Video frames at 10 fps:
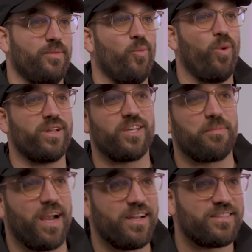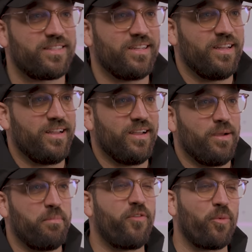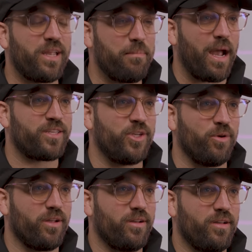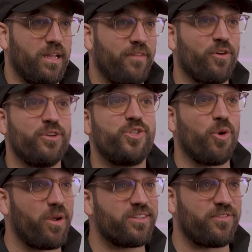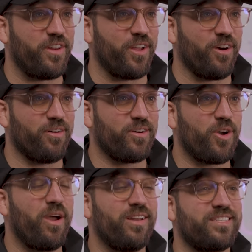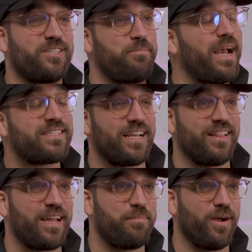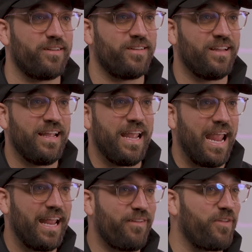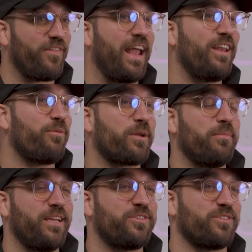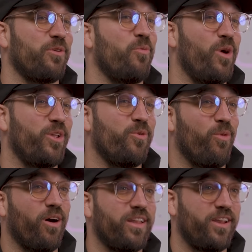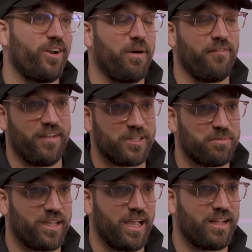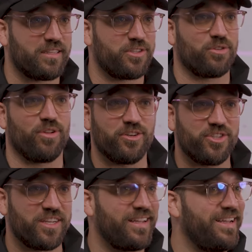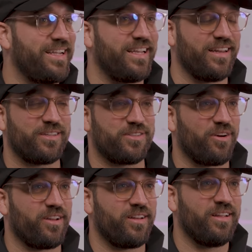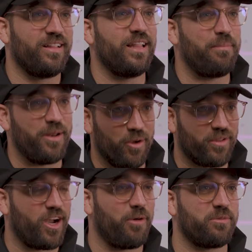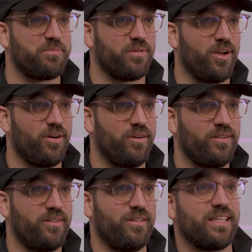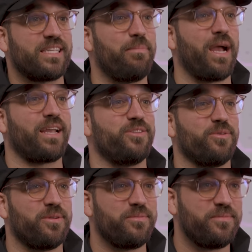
What's up, guys? Before we get back to it, if you're enjoying this video, go ahead and smash that like button. And if you have any recommendations on what you want to hear about Facebook ads as you're launching, getting started, let me know in the comments below. Let's get back into it.